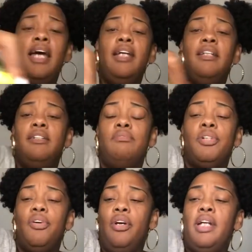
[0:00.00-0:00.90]
and
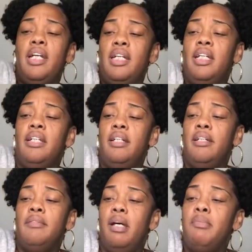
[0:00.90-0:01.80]
record it and get it up.
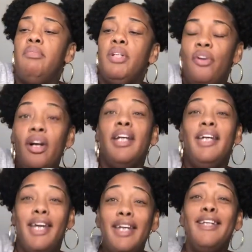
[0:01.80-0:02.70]
I mean, record it,
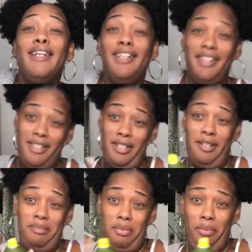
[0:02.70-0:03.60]
edit it, and get it up.